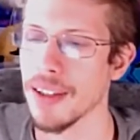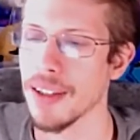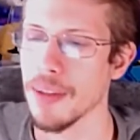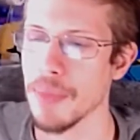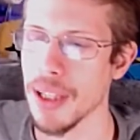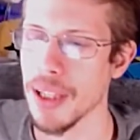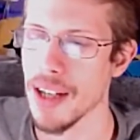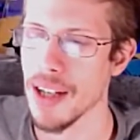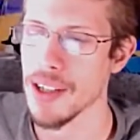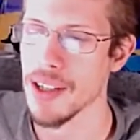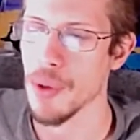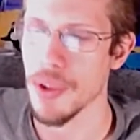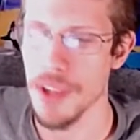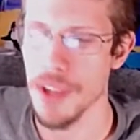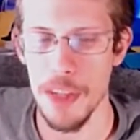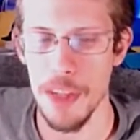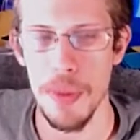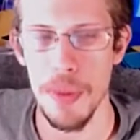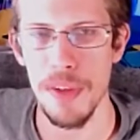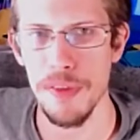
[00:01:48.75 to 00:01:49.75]
because I want this
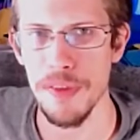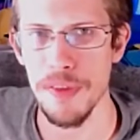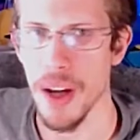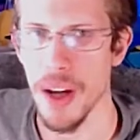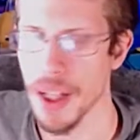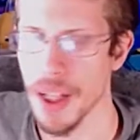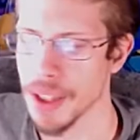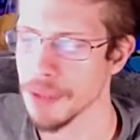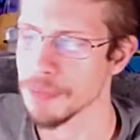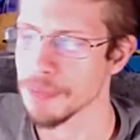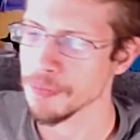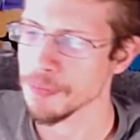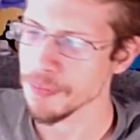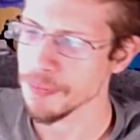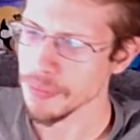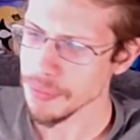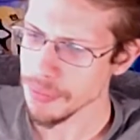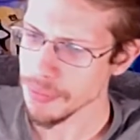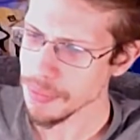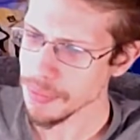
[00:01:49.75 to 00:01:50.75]
to be fun.
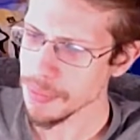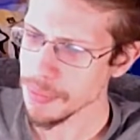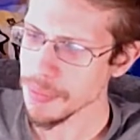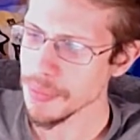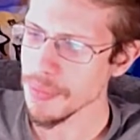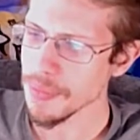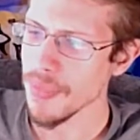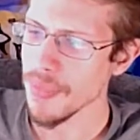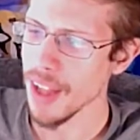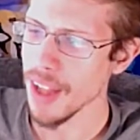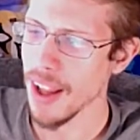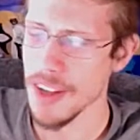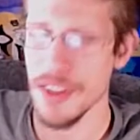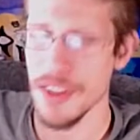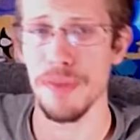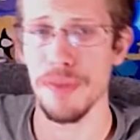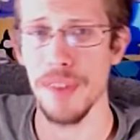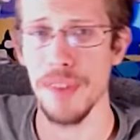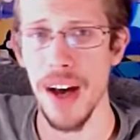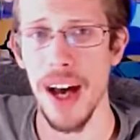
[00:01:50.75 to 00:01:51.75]
That's the
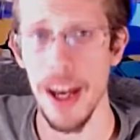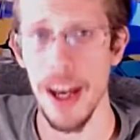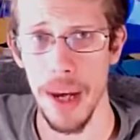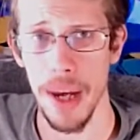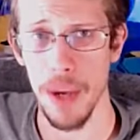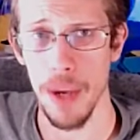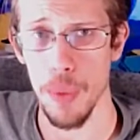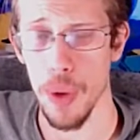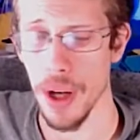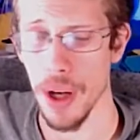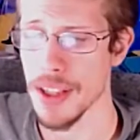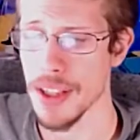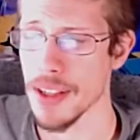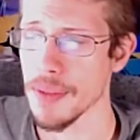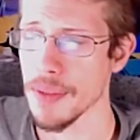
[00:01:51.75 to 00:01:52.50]
vibe I want.